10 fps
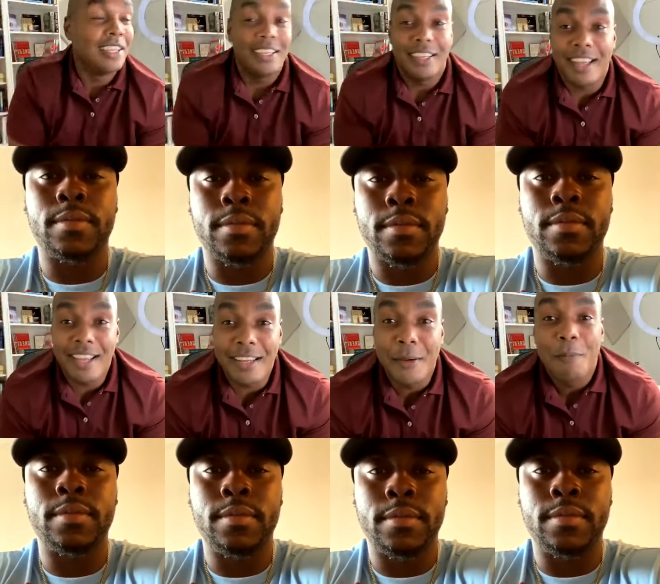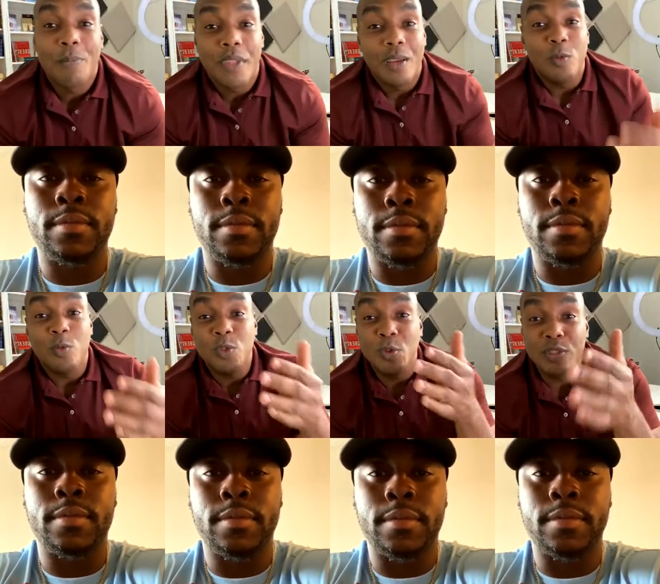Speaker 1: hey,
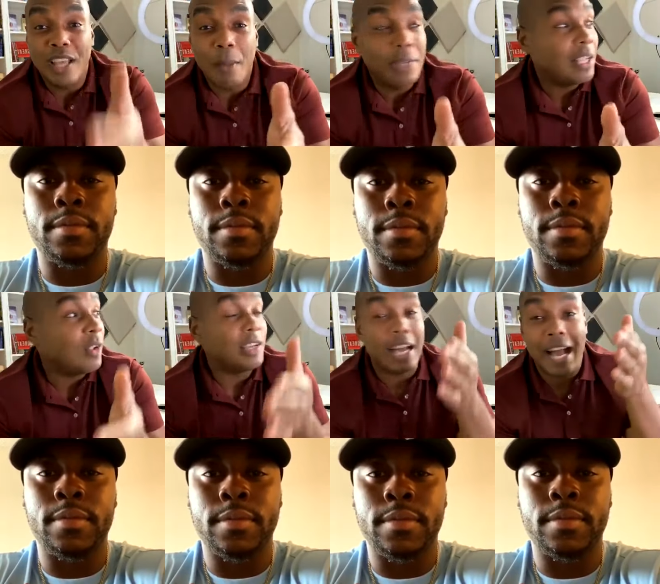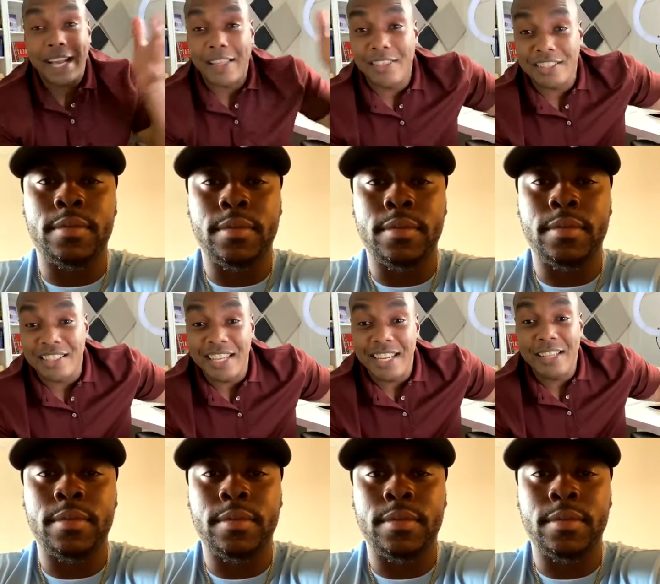you tell me, look, I got this
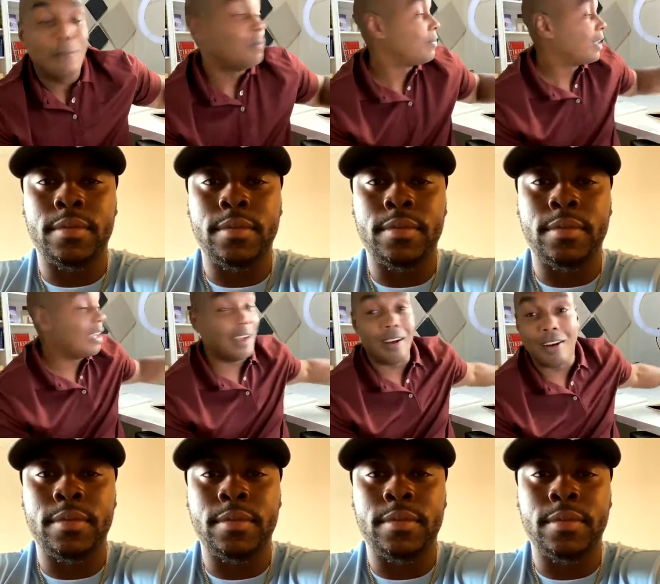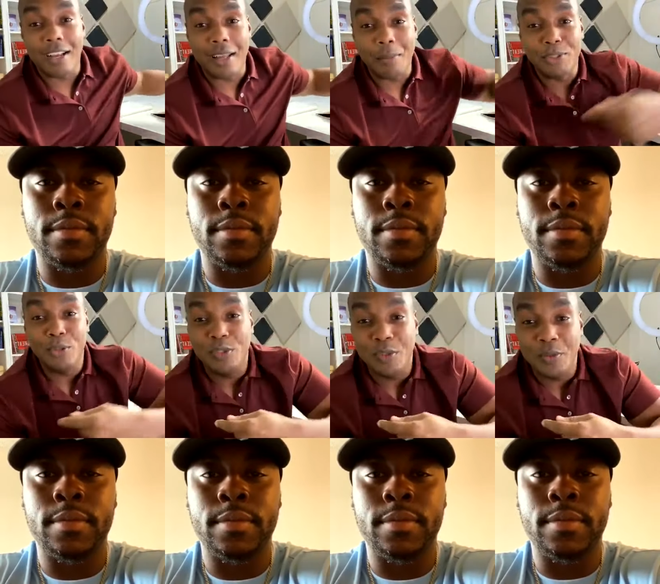need. All right, I'm gonna
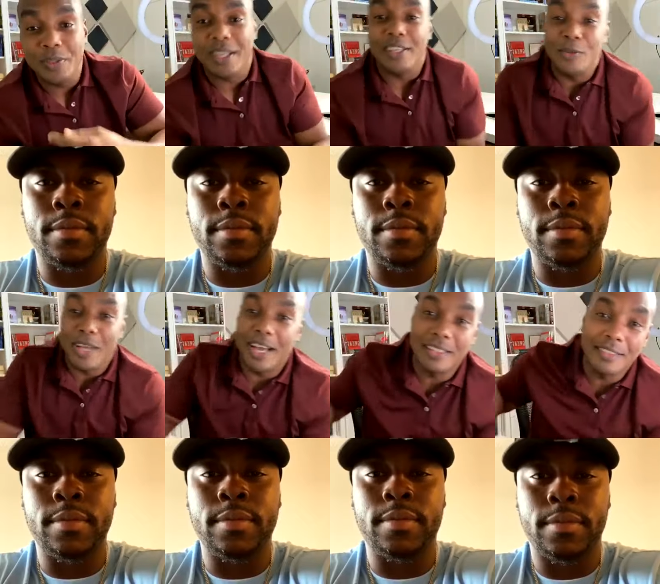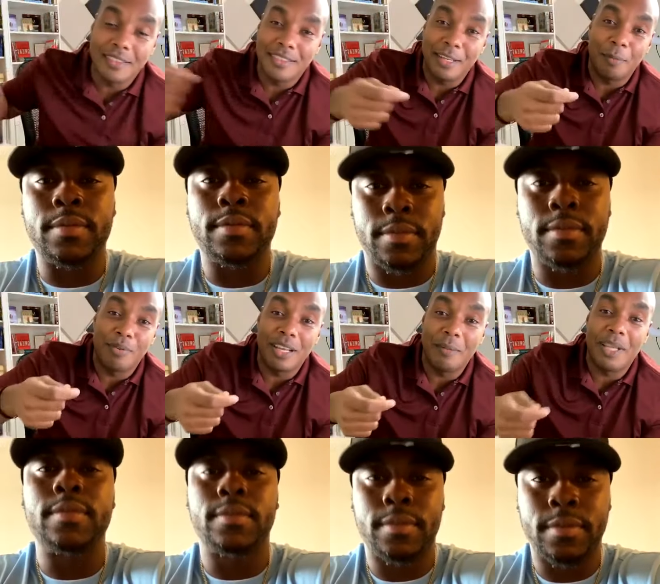shoot you you guys here,
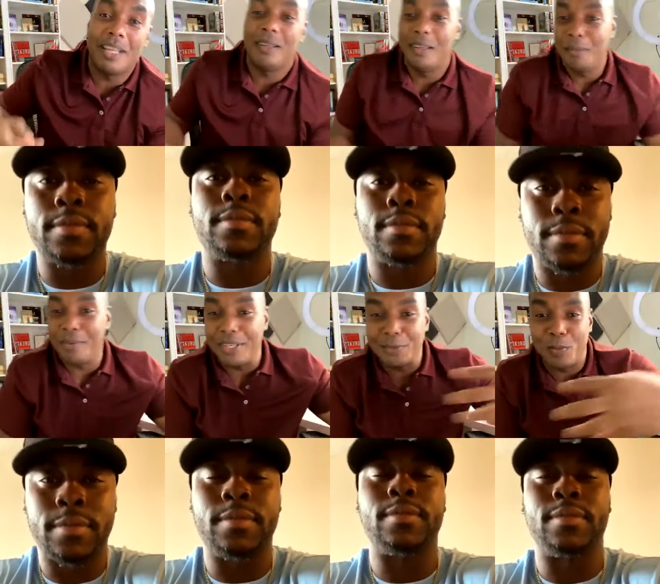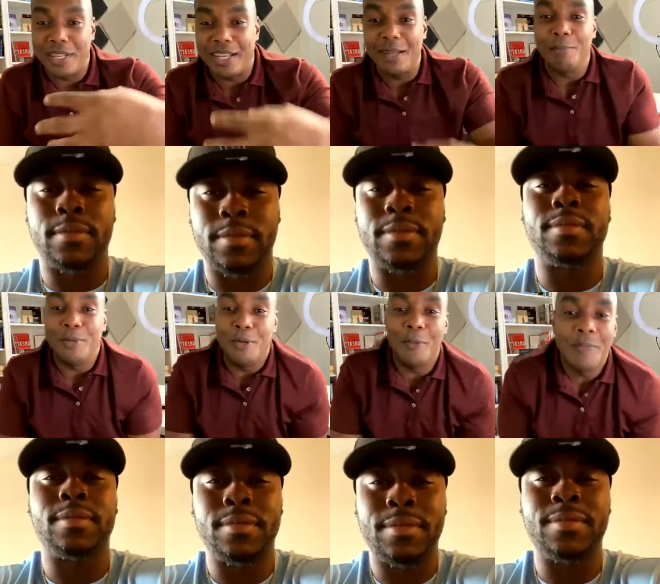bring him in, bring this one in,
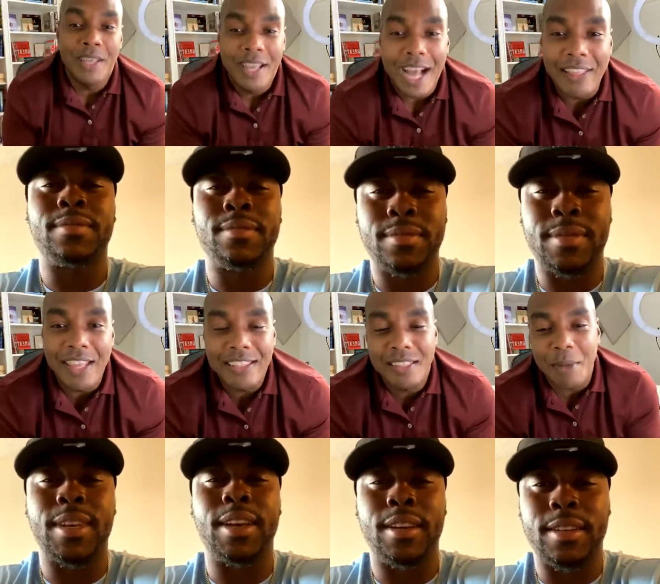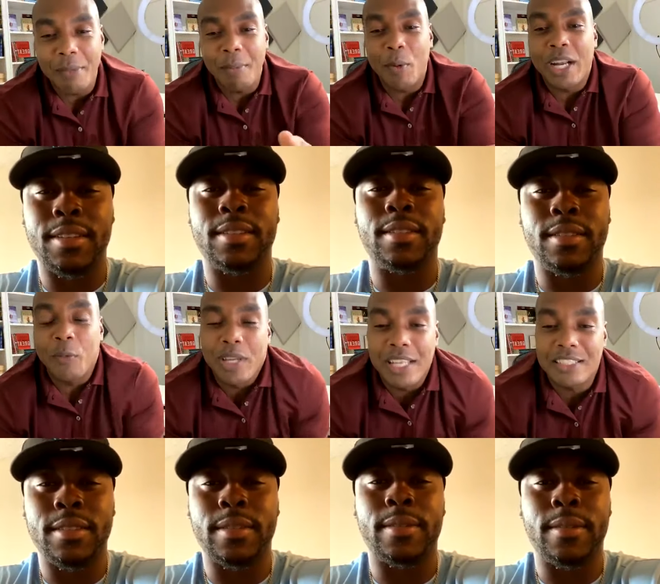boom. I think yeah. some other people right here want
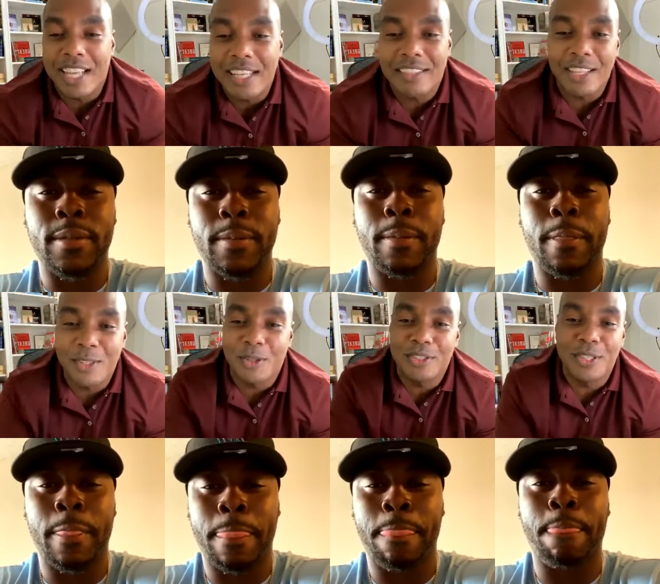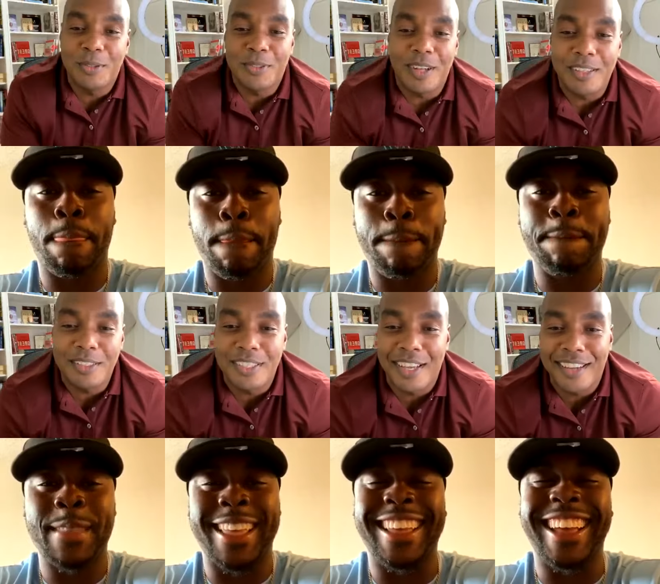to get changed like yours too on the chat.